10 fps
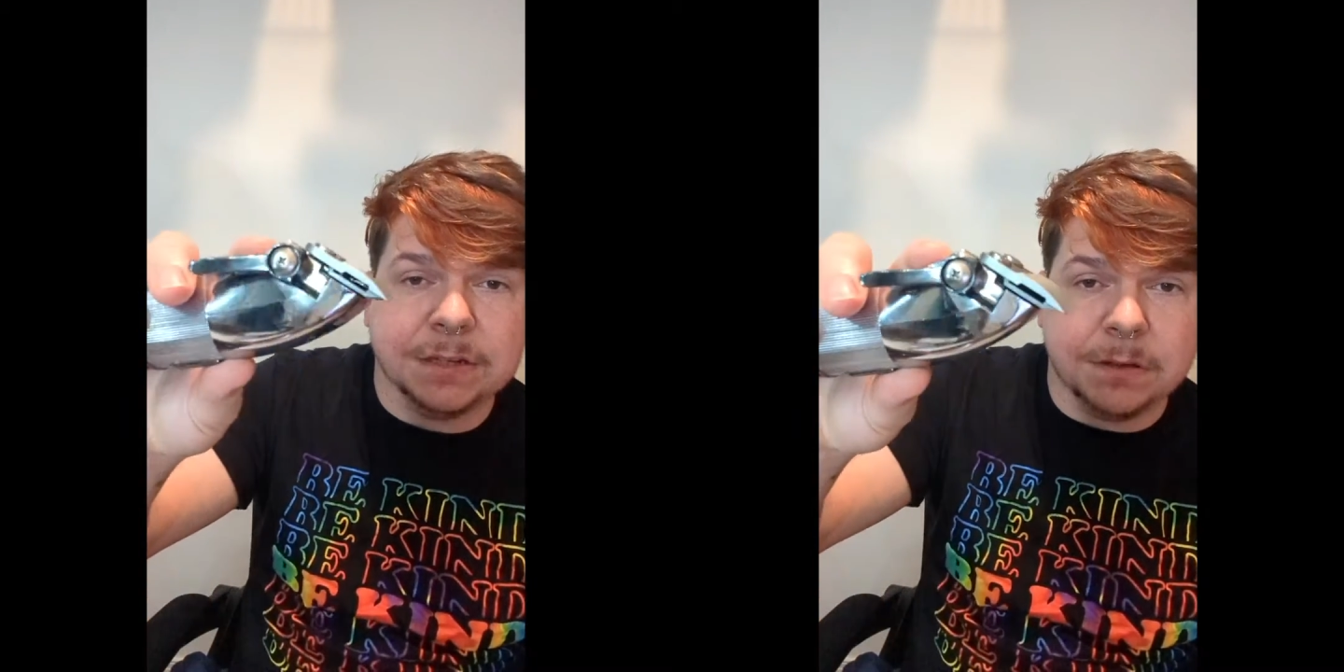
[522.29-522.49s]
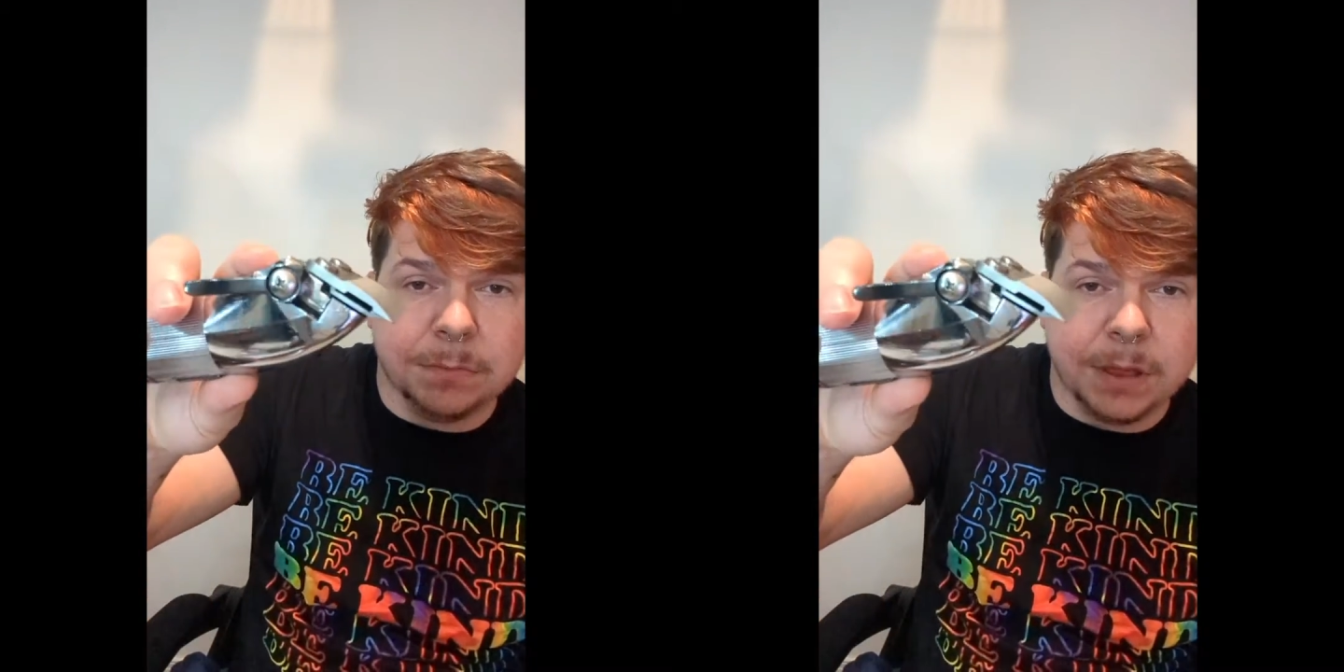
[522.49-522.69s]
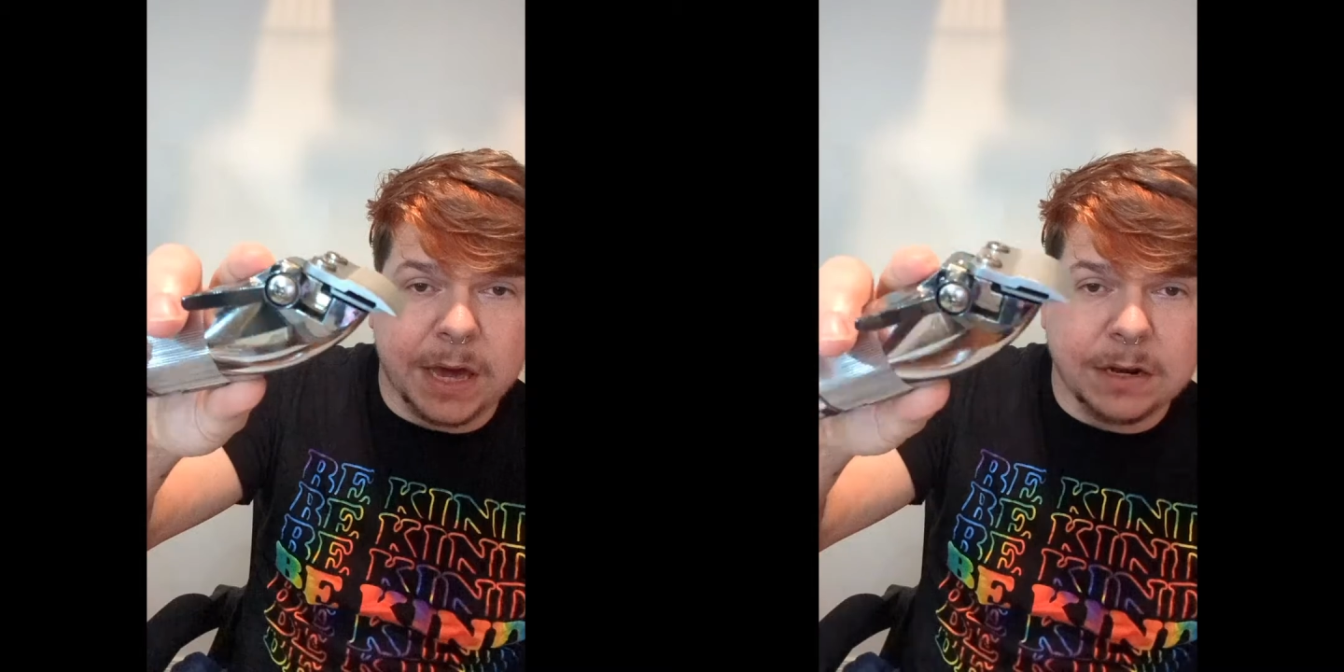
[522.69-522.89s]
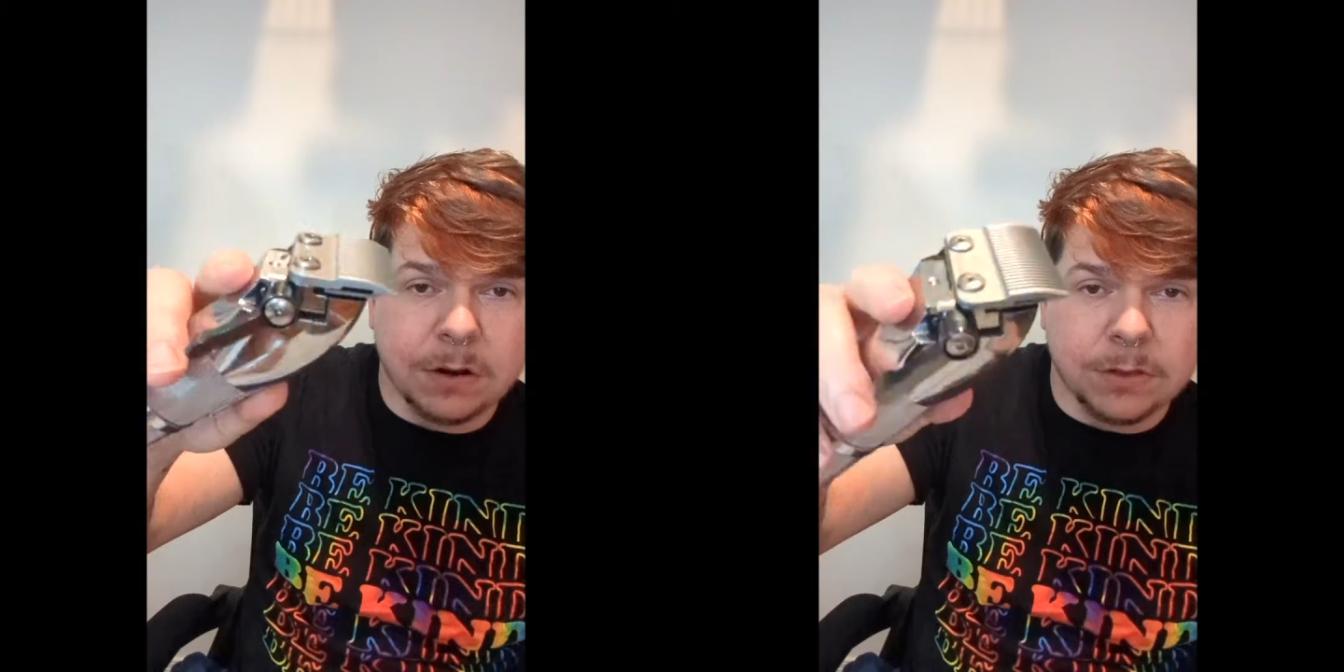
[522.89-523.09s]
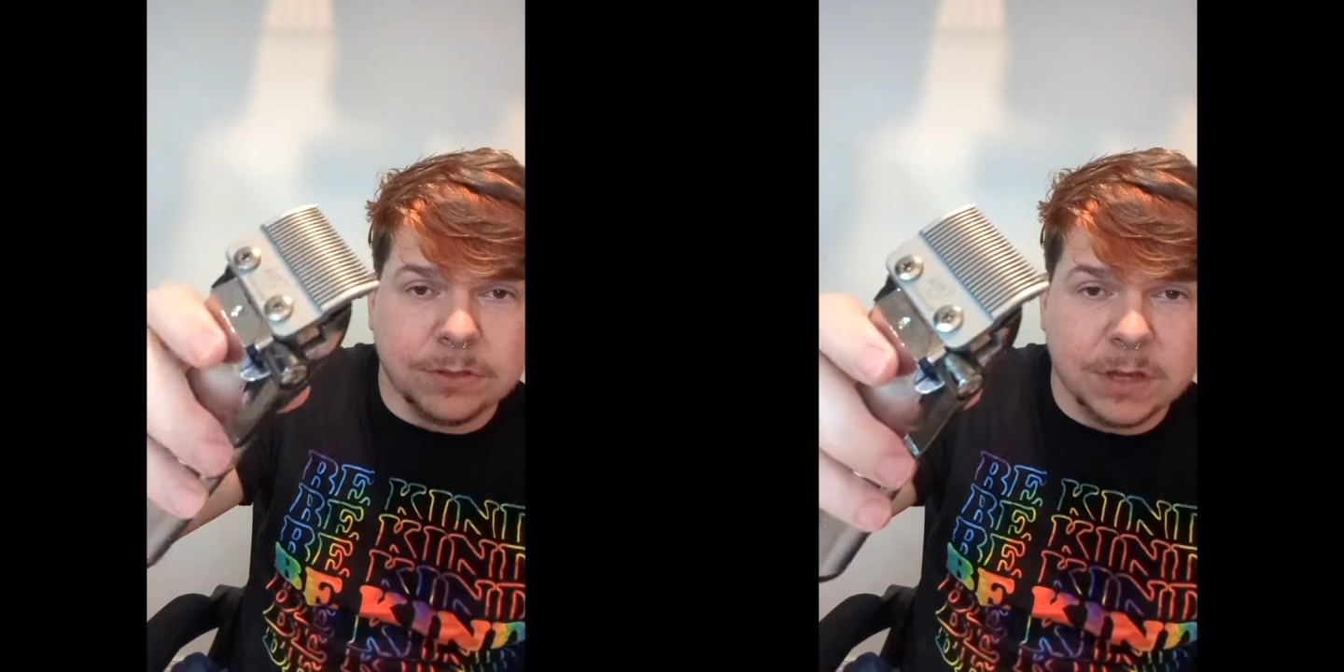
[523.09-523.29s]
The blade
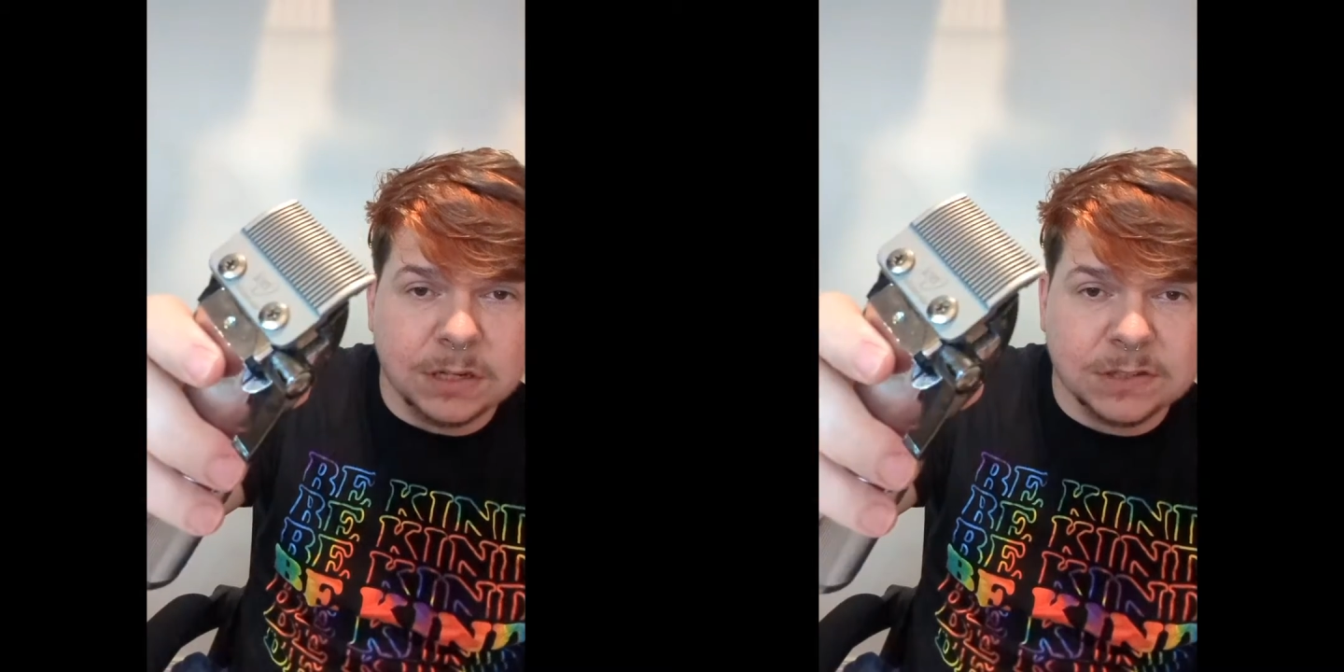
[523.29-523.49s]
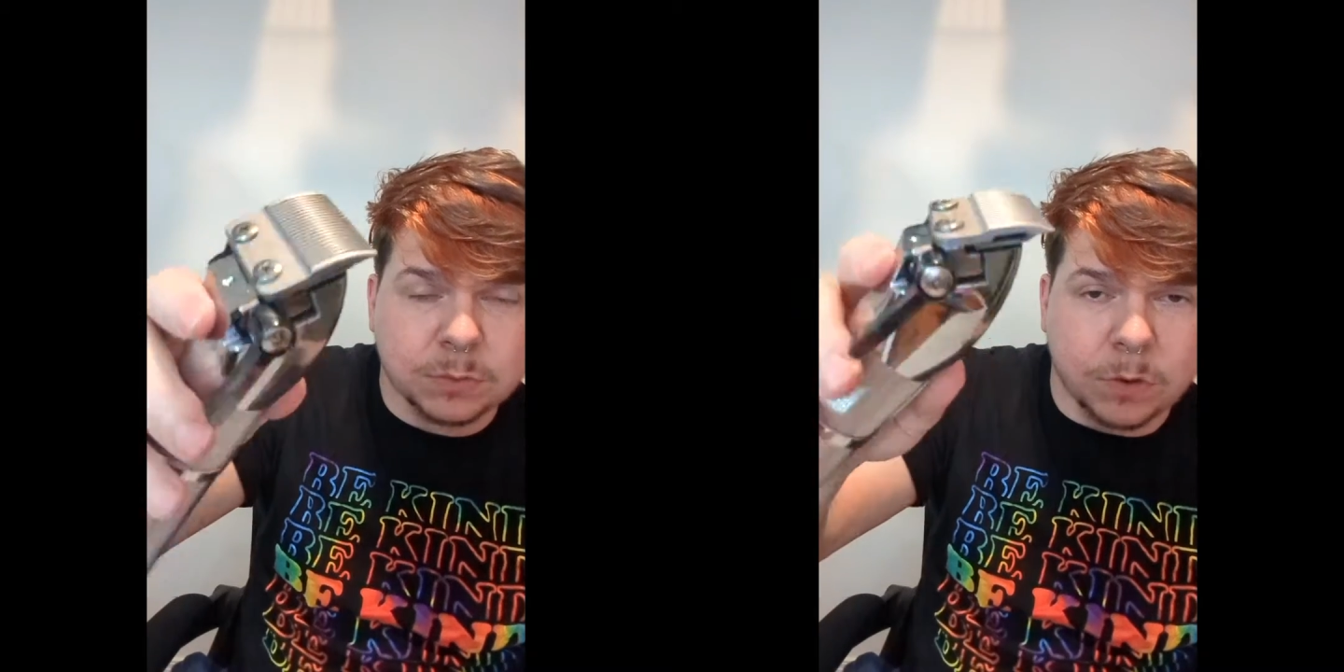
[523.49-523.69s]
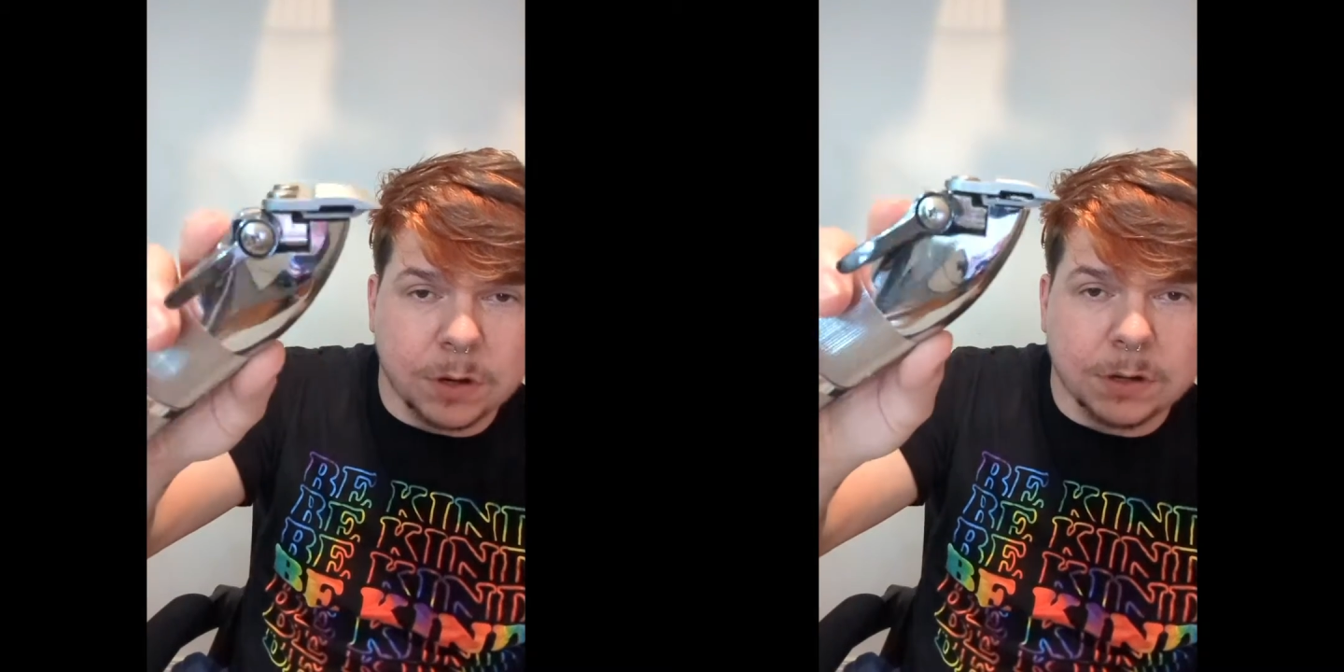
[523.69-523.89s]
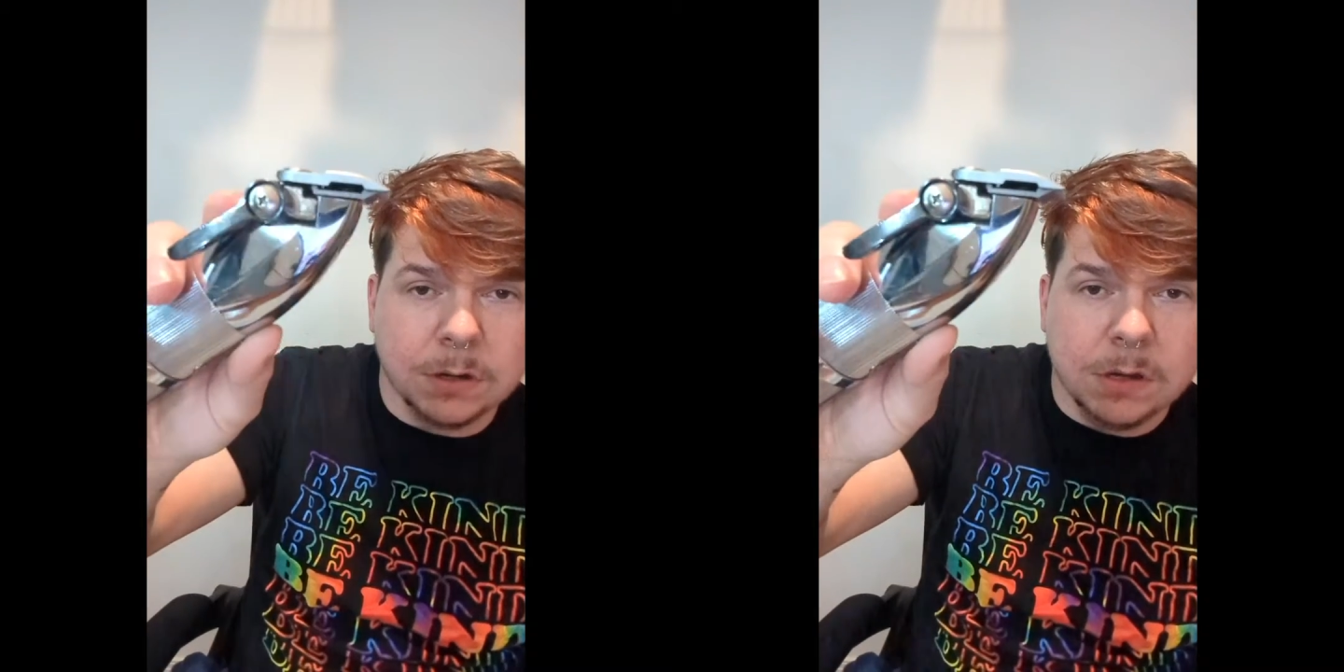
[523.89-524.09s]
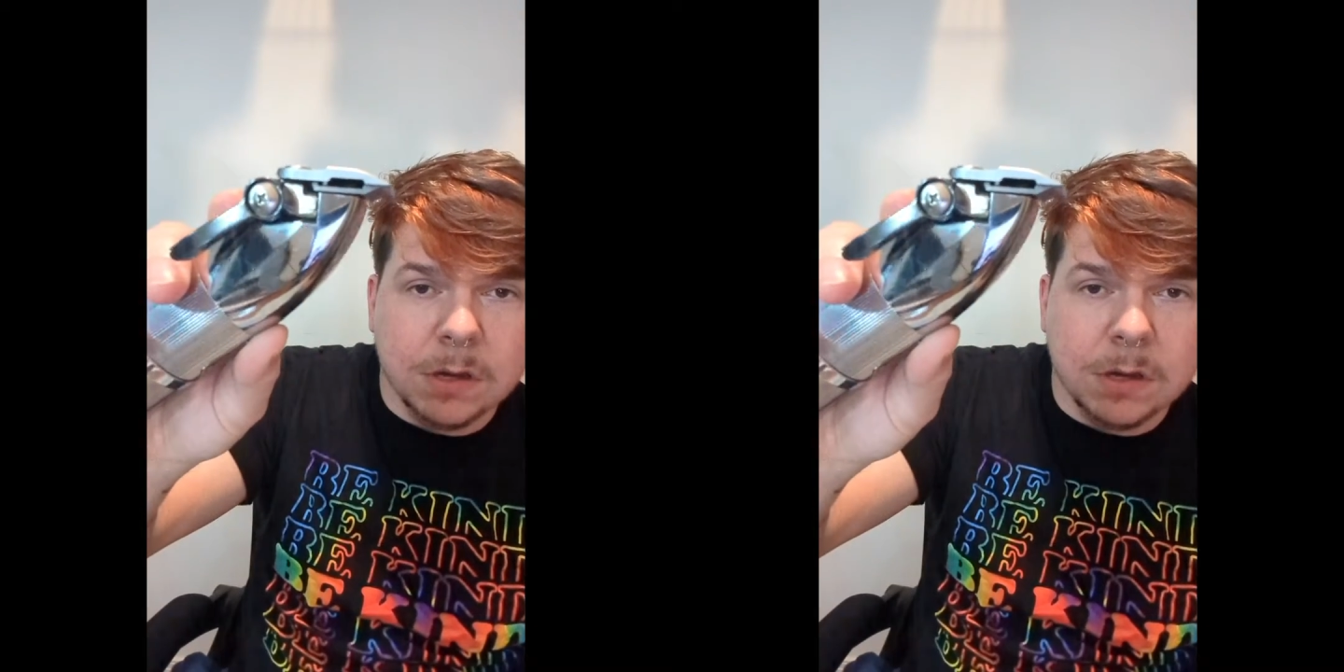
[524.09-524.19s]
on this one